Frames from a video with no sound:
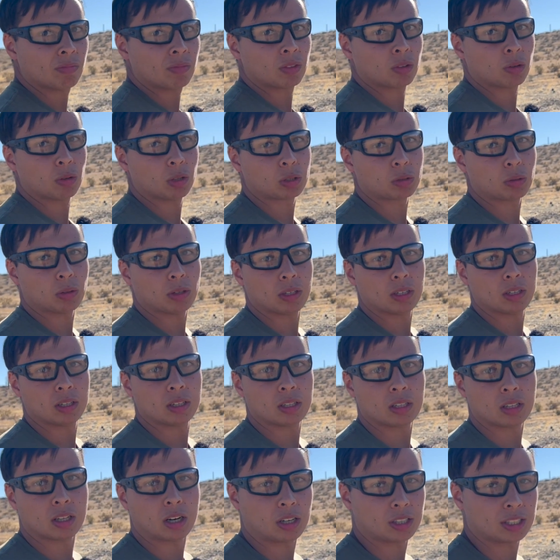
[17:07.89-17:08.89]
Which one?
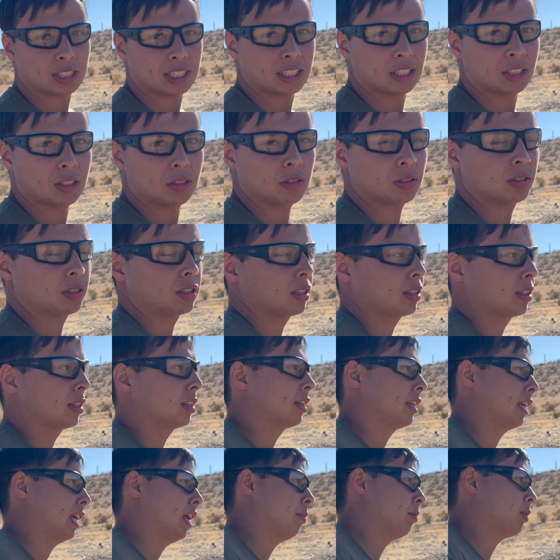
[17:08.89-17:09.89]
The RC2?
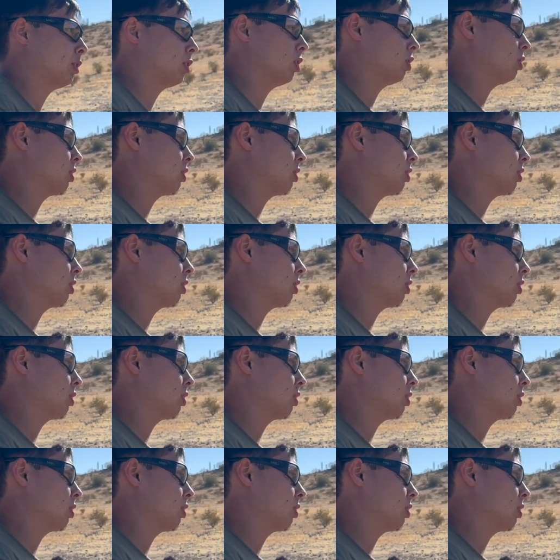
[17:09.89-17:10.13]
Camera girl